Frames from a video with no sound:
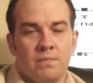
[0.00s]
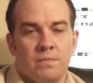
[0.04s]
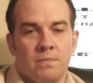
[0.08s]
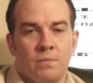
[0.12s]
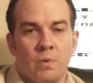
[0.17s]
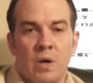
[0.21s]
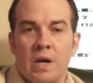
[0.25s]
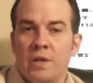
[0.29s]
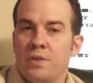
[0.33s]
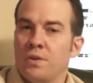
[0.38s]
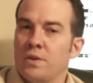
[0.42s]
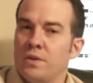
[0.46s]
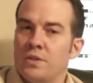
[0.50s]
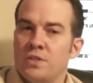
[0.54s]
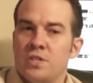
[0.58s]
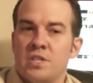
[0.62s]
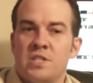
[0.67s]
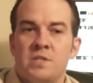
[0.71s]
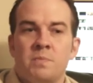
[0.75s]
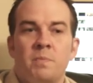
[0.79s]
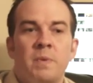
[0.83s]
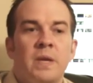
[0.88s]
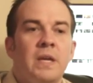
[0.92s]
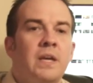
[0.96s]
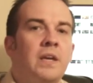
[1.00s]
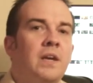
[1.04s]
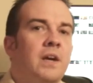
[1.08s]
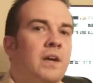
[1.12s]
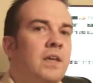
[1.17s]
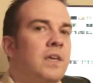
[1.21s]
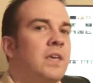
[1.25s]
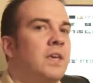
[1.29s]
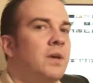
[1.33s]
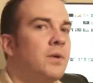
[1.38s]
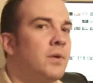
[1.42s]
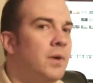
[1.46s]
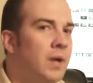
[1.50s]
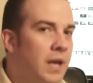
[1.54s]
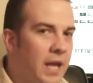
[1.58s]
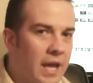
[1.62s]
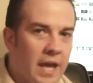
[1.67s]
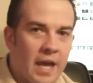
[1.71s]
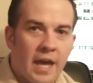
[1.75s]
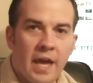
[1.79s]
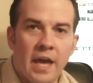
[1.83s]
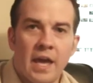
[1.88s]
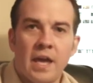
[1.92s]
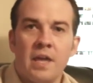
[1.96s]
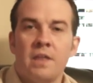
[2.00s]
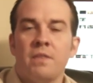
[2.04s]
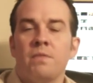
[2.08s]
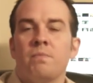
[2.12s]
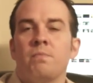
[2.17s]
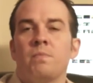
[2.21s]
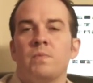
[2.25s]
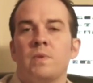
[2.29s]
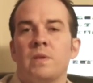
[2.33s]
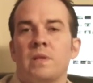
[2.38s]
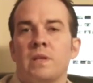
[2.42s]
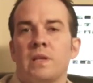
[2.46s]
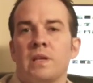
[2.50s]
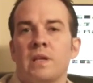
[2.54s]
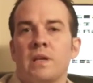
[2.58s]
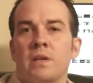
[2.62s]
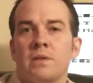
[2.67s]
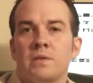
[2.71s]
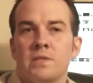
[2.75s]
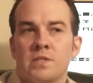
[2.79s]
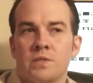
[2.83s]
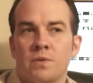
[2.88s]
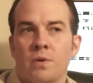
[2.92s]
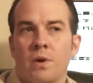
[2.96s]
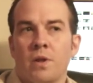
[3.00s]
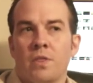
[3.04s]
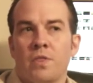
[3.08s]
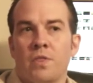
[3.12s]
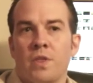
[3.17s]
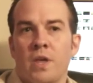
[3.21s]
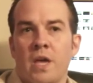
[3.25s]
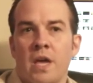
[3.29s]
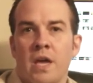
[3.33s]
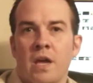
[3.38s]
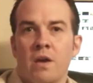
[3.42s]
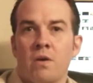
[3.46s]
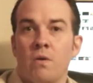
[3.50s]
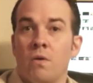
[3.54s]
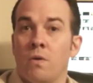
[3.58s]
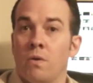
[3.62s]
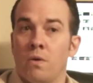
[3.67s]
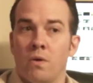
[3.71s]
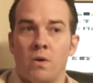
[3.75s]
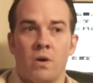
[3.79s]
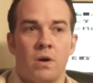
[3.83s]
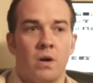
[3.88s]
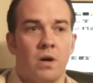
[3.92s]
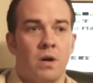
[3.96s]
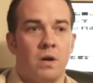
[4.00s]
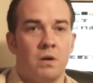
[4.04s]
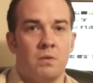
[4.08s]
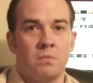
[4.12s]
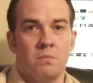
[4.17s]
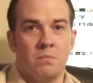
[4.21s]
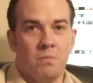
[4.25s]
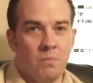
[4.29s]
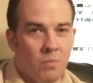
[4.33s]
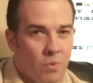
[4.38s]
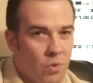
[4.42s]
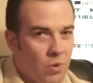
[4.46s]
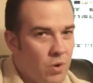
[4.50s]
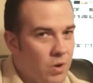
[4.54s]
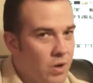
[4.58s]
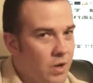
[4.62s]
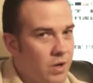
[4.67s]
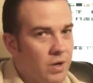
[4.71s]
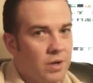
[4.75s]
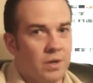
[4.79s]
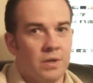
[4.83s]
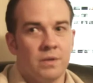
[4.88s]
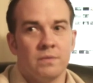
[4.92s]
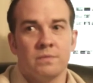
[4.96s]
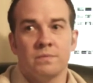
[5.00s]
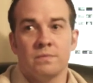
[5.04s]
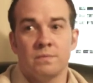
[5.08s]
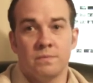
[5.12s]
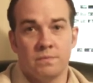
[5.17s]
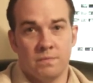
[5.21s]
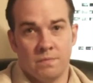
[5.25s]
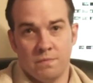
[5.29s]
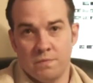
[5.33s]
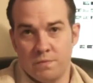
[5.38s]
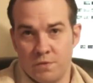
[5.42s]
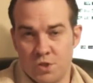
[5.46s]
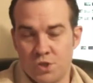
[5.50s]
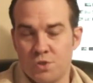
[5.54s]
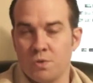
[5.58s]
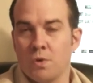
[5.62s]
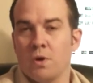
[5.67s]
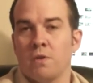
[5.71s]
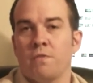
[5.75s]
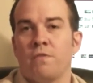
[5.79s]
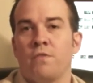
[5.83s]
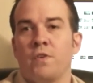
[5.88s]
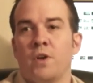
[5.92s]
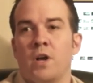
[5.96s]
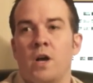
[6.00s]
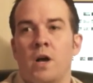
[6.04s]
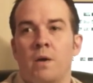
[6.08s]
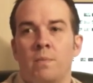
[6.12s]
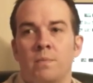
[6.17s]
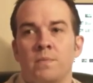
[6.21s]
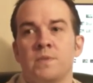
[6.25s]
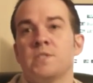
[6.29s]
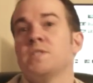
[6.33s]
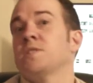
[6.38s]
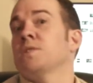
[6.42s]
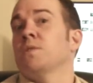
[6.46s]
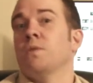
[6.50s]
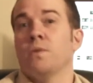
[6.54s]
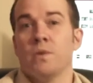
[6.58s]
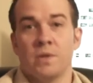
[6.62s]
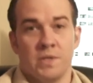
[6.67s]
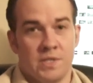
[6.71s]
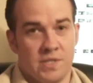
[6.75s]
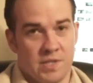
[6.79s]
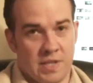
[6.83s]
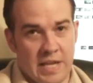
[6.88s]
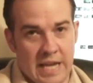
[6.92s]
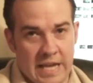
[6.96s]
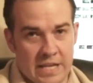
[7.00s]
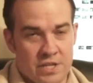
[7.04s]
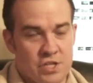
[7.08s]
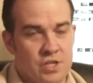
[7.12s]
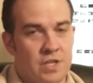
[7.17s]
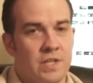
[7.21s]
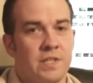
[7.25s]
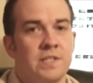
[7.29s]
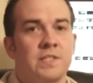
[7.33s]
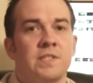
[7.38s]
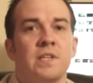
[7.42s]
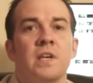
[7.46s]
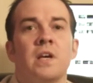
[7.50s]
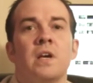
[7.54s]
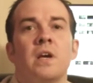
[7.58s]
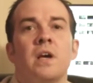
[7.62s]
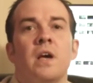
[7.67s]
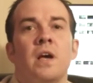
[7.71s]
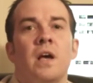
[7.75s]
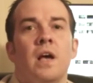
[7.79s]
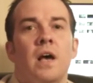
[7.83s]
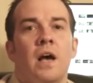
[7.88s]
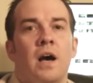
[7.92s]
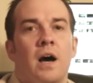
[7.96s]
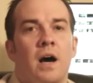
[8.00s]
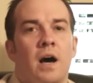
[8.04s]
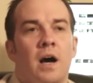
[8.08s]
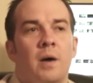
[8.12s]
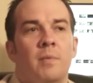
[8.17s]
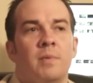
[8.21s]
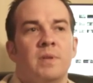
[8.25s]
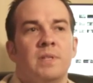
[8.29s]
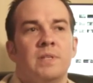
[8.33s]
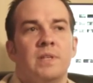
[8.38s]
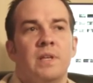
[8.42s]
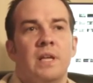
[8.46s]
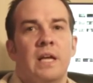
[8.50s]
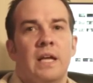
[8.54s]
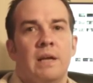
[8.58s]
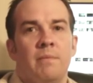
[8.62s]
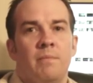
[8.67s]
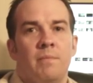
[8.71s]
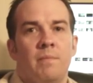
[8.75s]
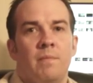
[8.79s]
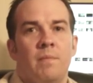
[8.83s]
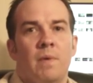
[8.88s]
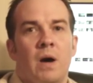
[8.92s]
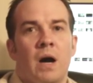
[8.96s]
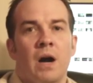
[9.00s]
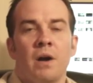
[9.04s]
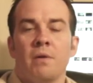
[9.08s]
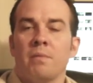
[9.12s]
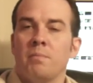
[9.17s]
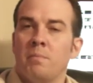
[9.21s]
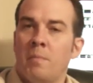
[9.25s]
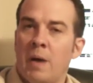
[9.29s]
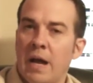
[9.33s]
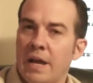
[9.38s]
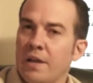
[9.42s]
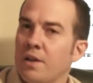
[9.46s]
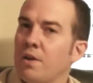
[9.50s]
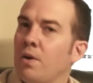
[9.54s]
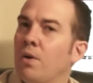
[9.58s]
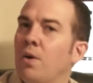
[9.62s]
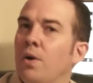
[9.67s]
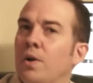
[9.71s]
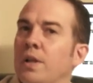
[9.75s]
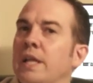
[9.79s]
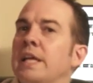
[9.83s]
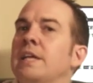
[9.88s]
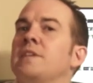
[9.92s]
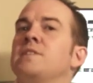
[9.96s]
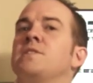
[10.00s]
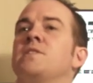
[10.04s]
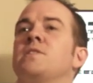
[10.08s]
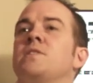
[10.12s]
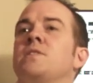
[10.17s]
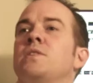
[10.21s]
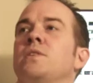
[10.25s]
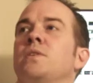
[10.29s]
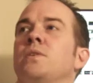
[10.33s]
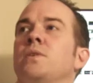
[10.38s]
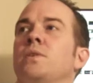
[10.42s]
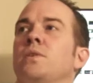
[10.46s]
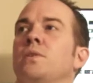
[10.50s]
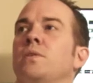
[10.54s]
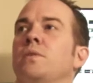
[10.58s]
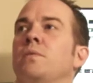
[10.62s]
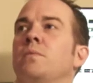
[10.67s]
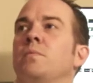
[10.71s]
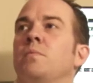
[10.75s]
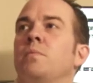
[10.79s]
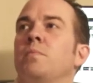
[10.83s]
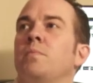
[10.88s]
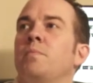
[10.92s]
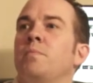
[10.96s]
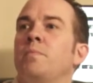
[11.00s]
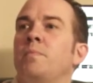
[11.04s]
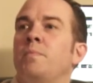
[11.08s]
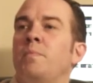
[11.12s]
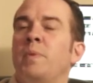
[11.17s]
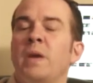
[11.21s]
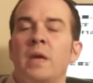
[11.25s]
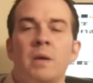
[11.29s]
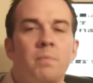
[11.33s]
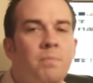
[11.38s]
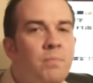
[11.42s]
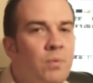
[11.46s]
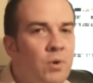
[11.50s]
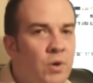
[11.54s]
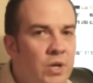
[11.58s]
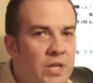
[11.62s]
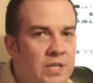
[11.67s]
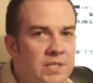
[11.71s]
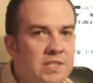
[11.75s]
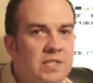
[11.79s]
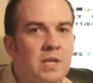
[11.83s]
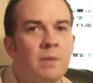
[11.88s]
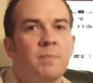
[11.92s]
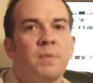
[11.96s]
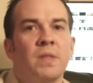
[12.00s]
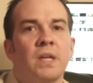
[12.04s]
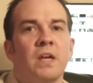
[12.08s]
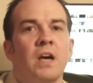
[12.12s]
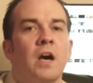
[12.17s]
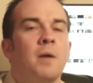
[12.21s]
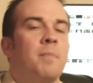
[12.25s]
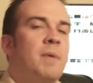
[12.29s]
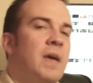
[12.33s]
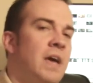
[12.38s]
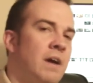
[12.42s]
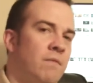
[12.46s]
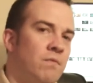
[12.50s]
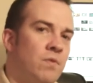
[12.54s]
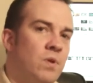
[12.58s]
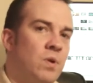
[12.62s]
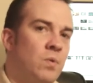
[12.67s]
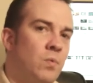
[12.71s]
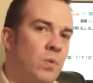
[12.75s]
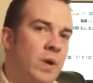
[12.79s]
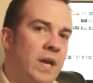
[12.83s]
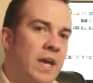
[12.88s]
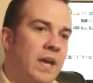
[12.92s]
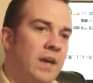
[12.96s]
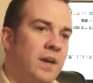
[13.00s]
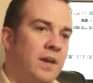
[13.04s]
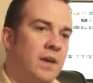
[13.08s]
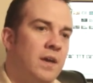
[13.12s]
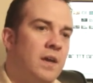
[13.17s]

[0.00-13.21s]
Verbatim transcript: whether it just be a Q&A sort of thing, or more short films or sketches. My goal is to be putting something up every week.